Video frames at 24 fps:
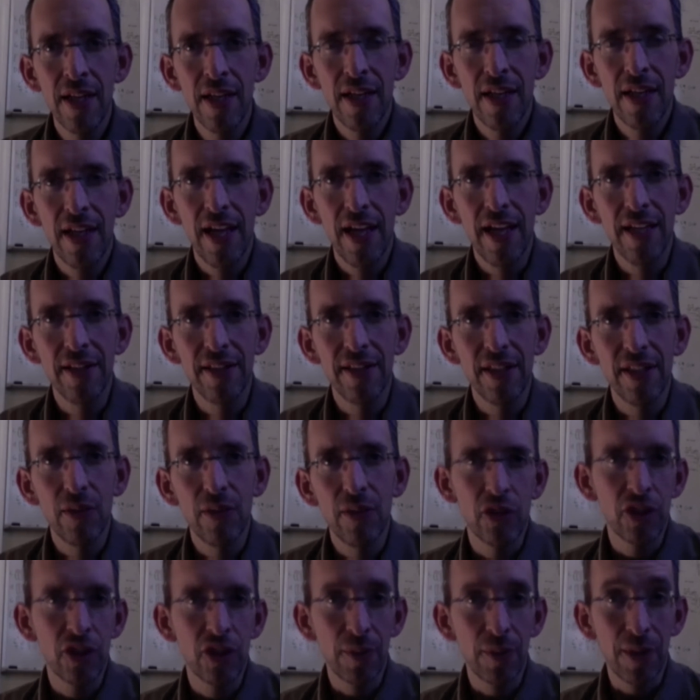And
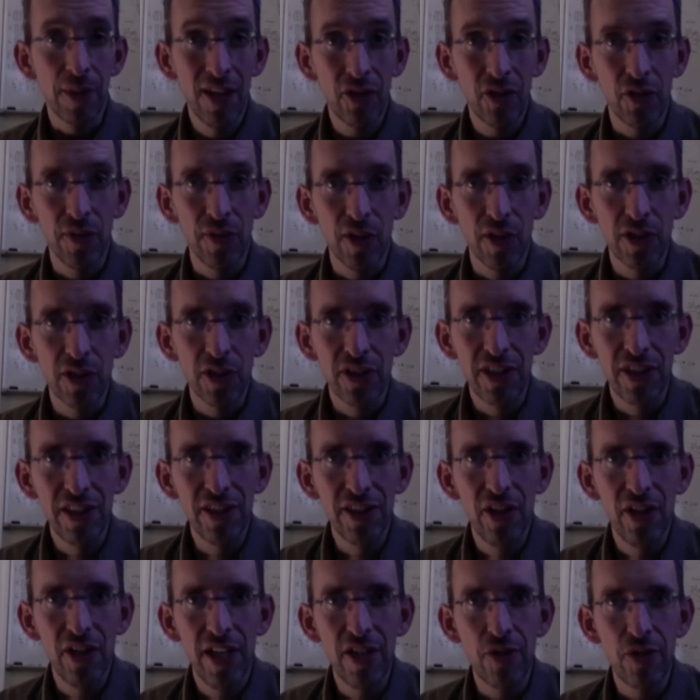with some controversy, you
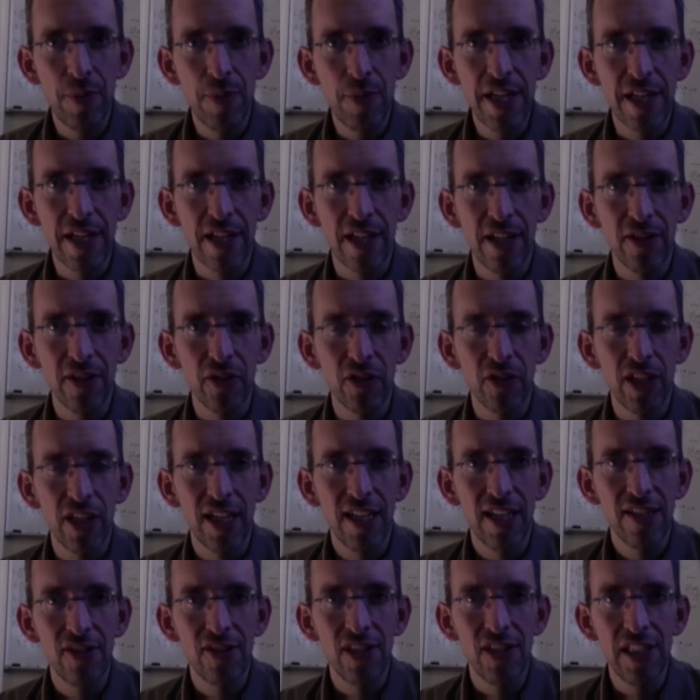know, HP cut their
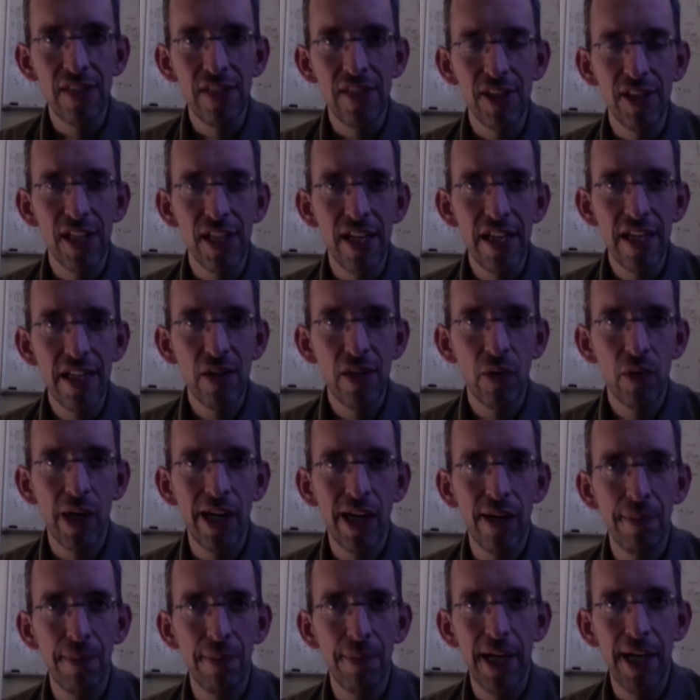ties to EVA a
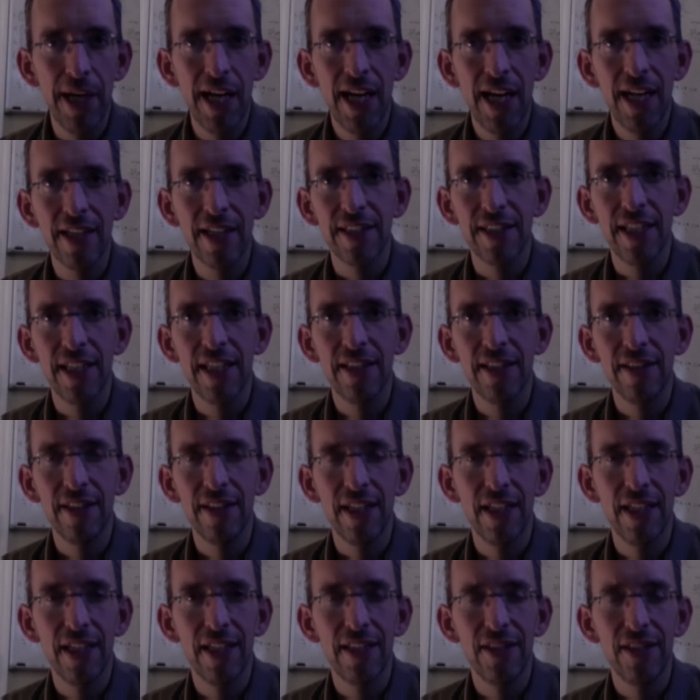while back, and
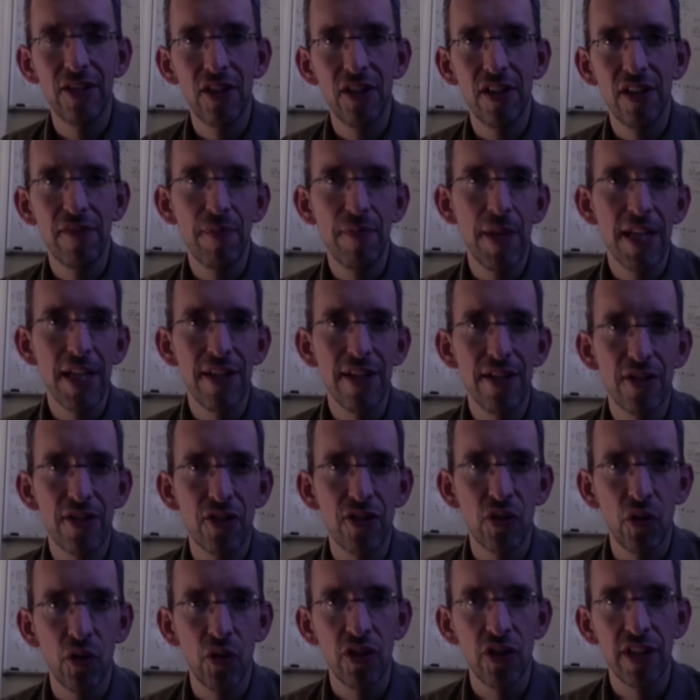you know, they've made these
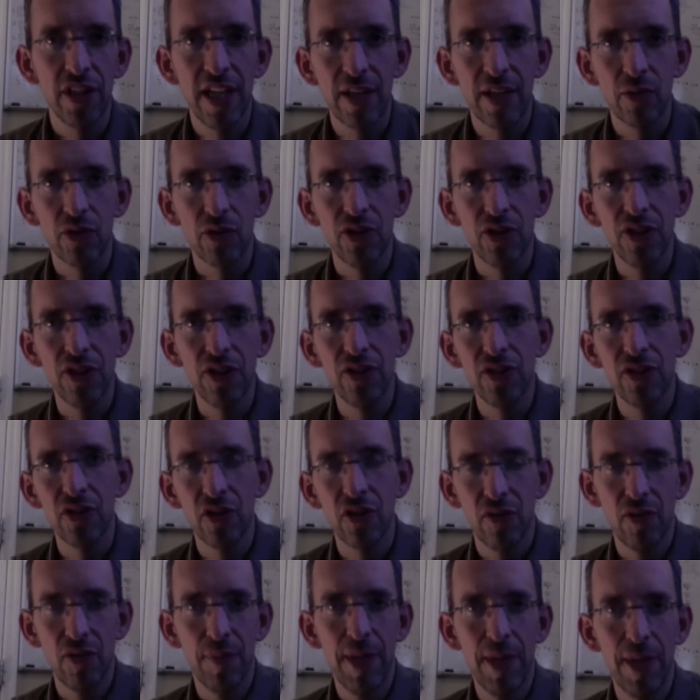storage acquisitions
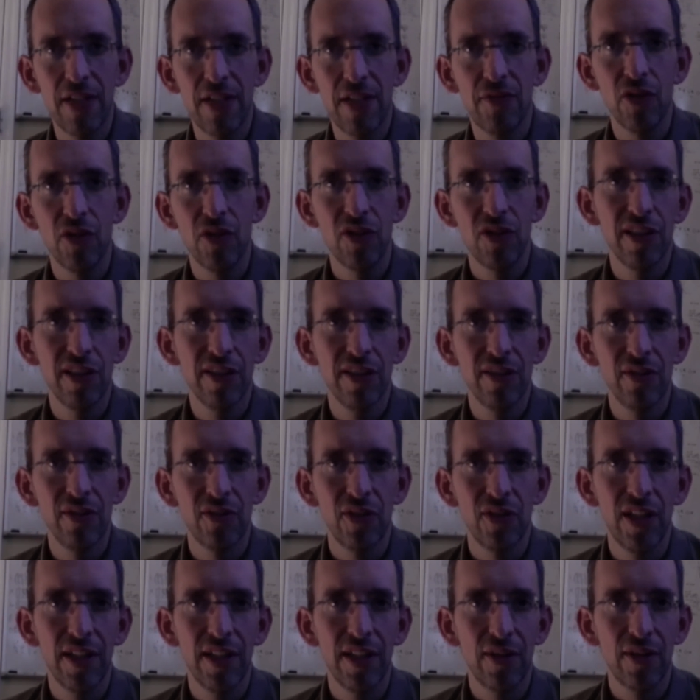over the past few
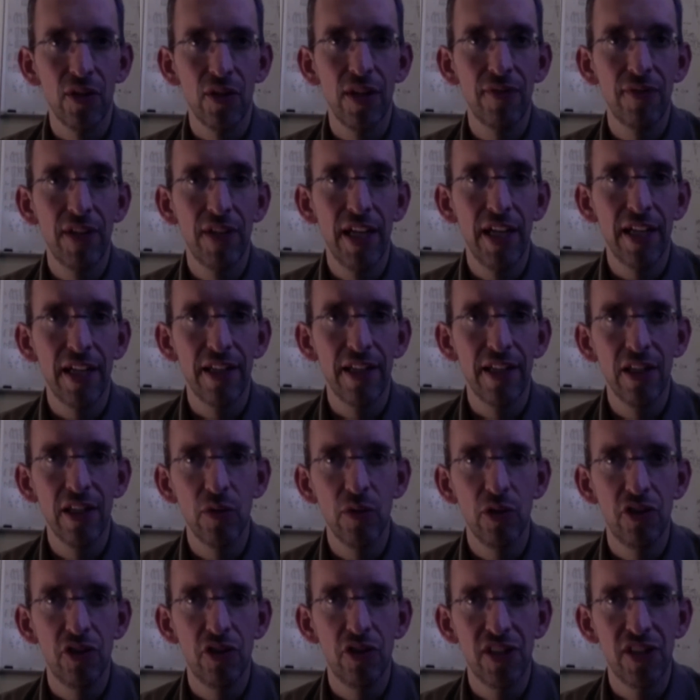years, like Left Hand
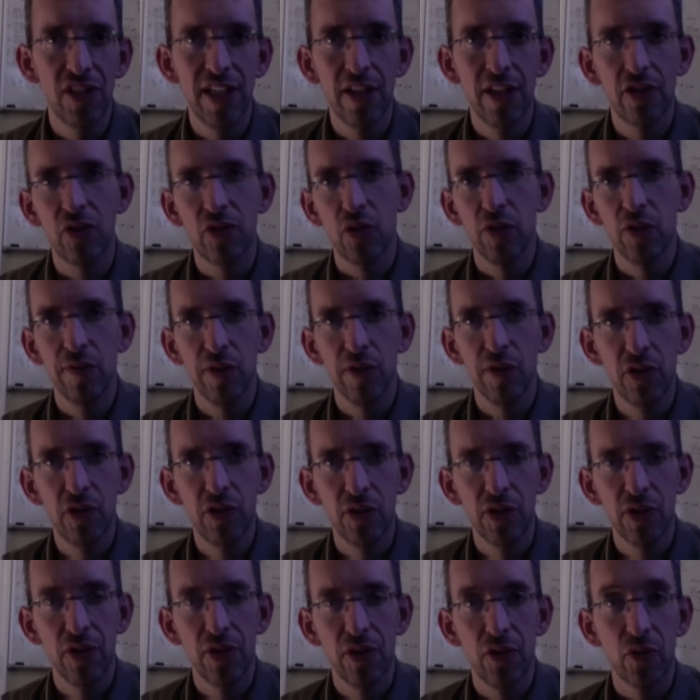Gear, which is now Store
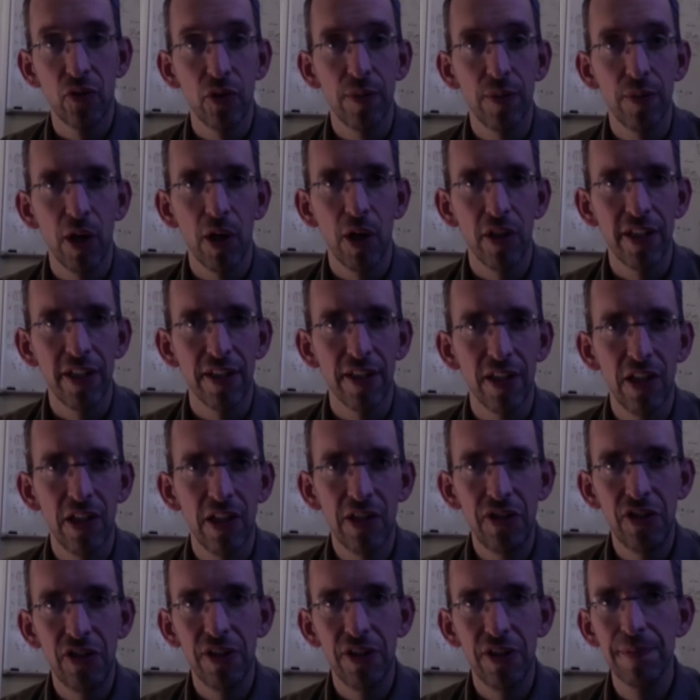Virtual and 3-PAR
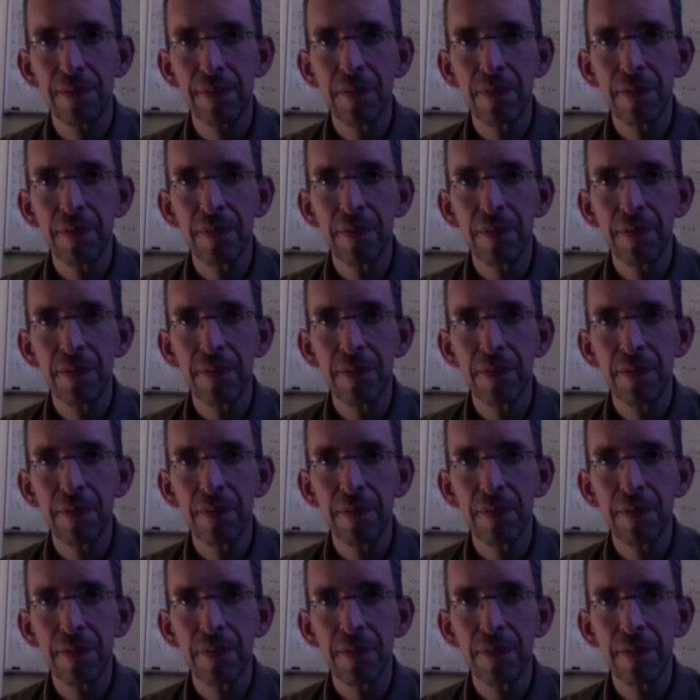technology.